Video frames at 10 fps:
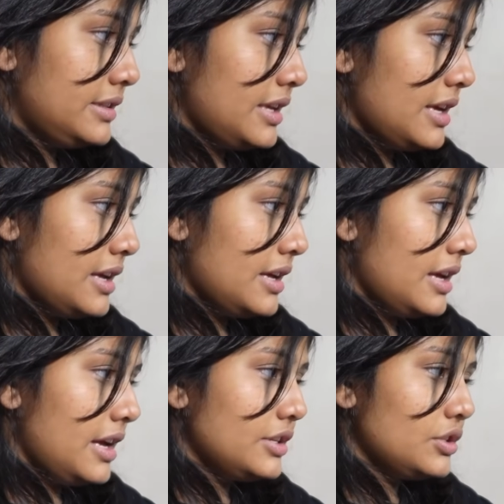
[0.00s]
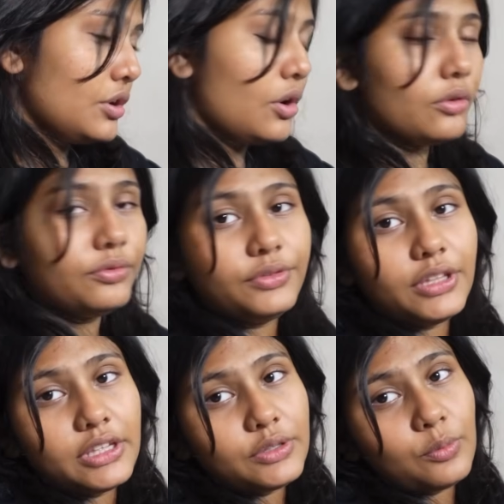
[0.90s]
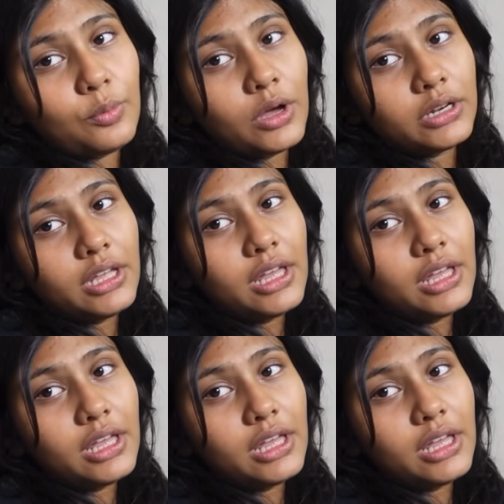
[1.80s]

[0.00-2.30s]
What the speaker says: the end of this one